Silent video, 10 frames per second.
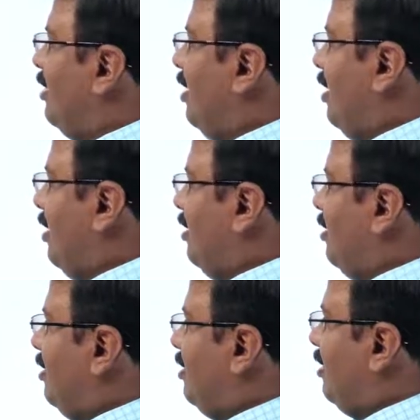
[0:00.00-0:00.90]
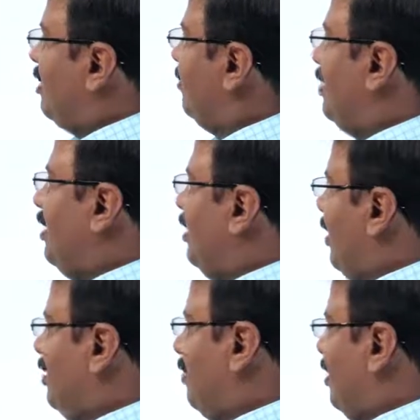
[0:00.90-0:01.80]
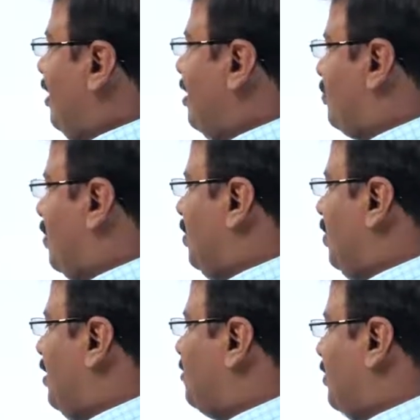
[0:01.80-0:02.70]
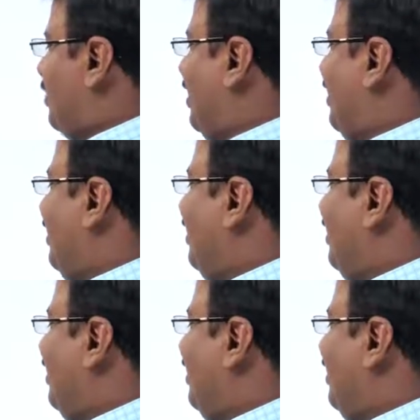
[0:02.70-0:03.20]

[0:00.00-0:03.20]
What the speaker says: and ultimately NAND by NAND is 1 only, I'm sorry.